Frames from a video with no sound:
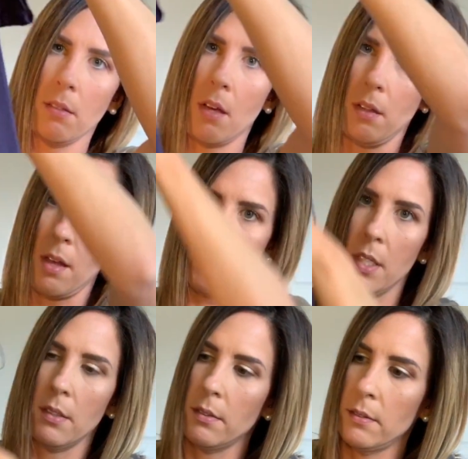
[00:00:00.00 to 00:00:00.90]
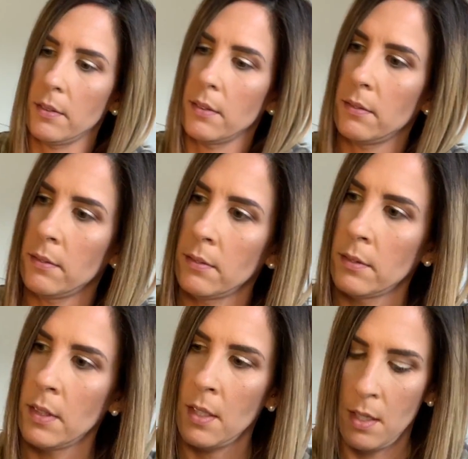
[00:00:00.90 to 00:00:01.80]
I love it.
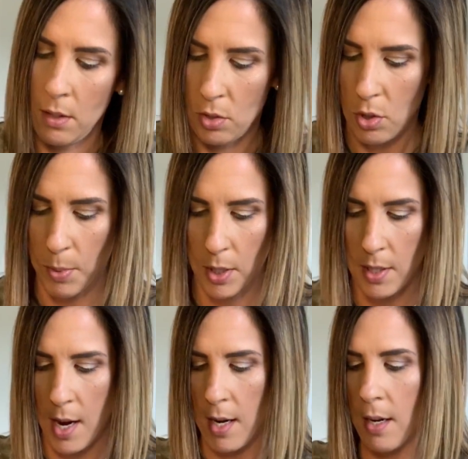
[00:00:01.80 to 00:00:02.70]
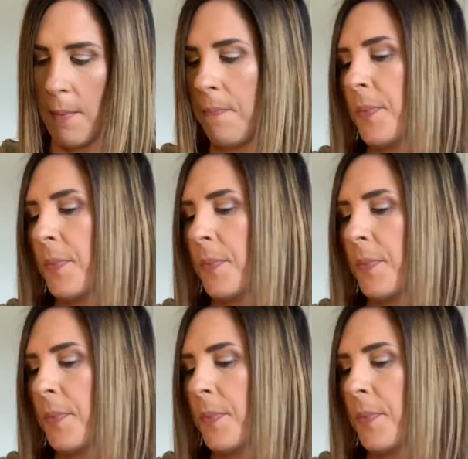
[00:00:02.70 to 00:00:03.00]
Super excited.